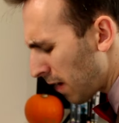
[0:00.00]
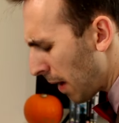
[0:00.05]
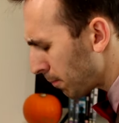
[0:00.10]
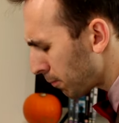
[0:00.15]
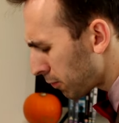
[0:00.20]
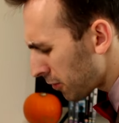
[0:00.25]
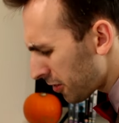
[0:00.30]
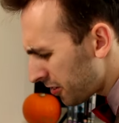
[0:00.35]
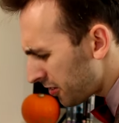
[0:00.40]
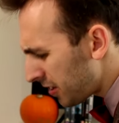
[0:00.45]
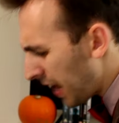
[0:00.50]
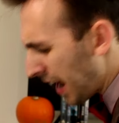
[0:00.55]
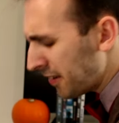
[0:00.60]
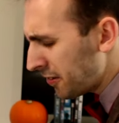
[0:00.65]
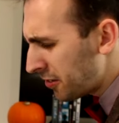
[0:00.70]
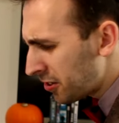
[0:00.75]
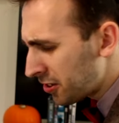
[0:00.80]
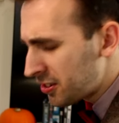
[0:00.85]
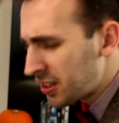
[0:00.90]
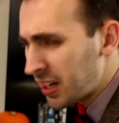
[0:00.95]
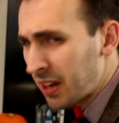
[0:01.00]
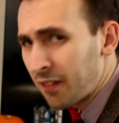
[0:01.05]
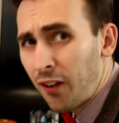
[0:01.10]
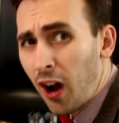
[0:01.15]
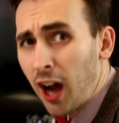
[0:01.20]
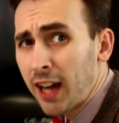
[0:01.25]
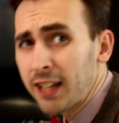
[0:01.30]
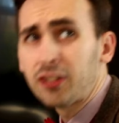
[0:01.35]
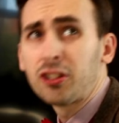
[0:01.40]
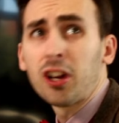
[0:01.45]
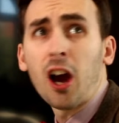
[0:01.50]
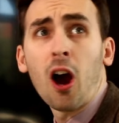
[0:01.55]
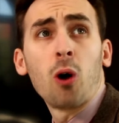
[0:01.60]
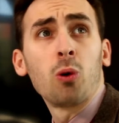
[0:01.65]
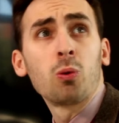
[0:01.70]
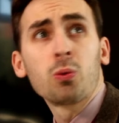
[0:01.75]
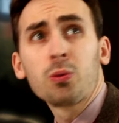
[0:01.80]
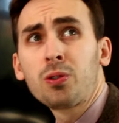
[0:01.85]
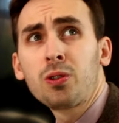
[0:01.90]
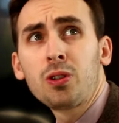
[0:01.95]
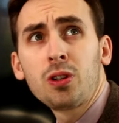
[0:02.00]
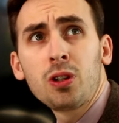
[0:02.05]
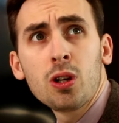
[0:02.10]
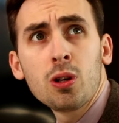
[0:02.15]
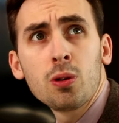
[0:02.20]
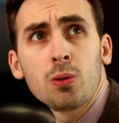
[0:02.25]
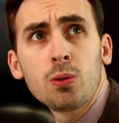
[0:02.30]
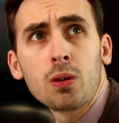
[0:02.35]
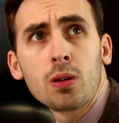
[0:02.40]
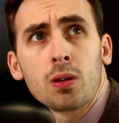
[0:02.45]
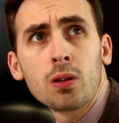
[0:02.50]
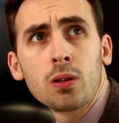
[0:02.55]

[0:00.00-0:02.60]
Representative, I told you